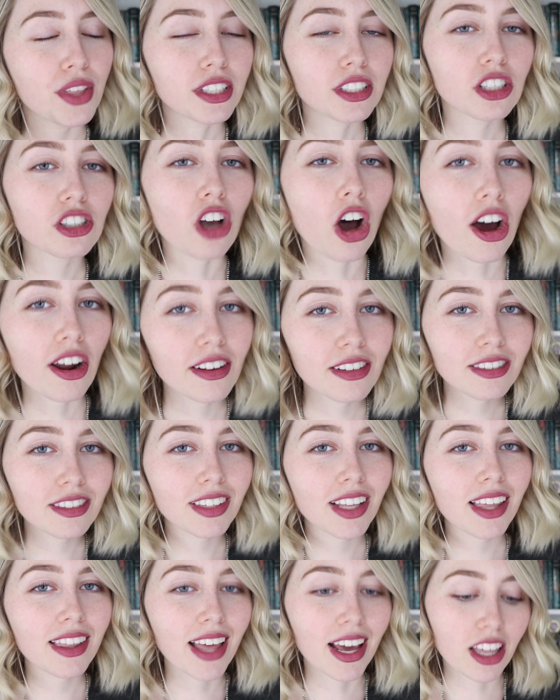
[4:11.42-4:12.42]
This is
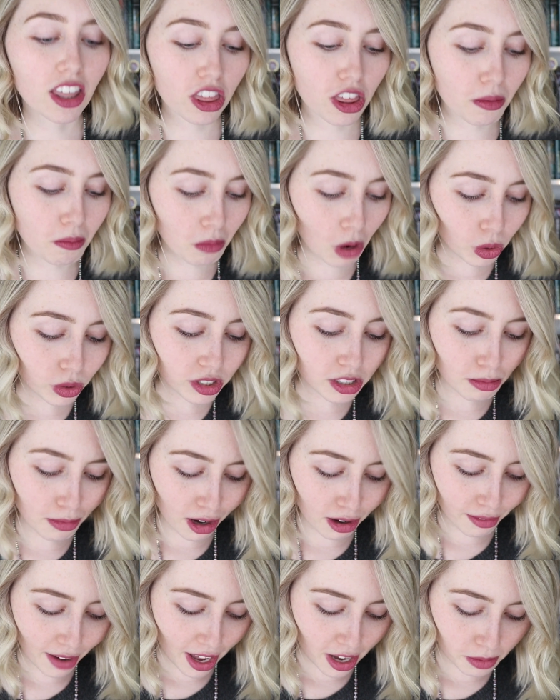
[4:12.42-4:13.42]
honestly like the most
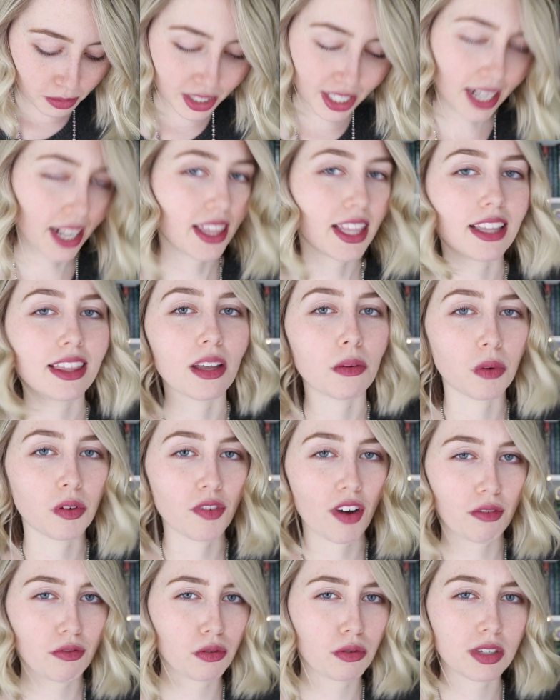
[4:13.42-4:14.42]
amount of items that I think that
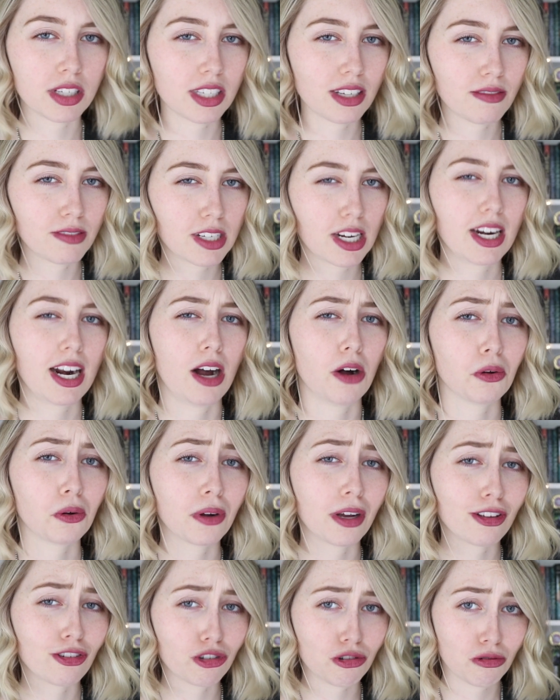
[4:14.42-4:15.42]
we've ever received in an Owl
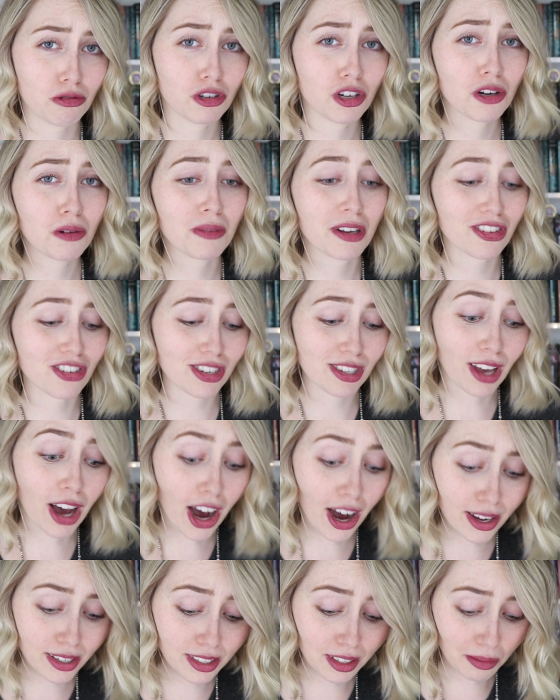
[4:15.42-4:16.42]
Crate Junior, which is
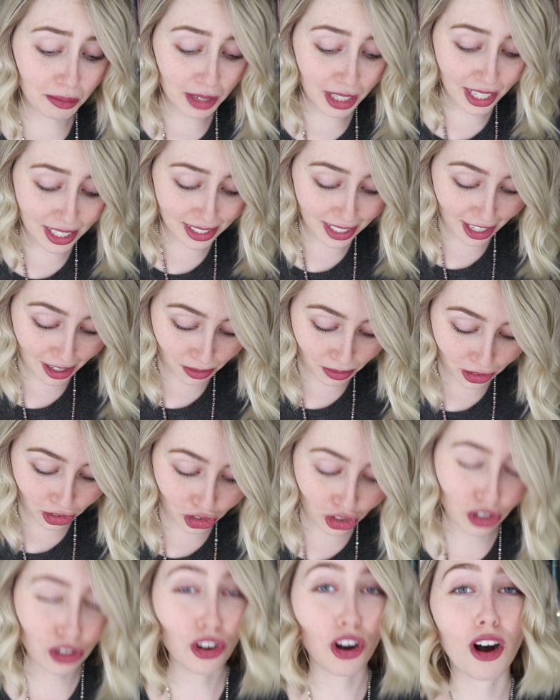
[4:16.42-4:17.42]
awesome because it was
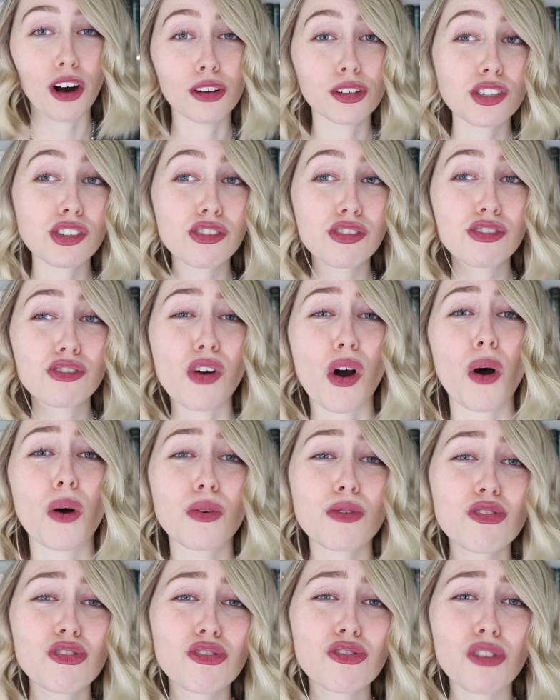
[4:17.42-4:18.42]
just all
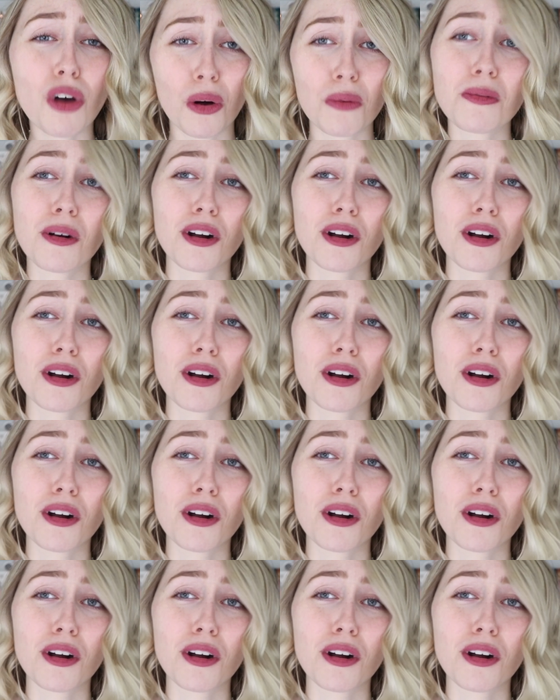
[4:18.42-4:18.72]
so, so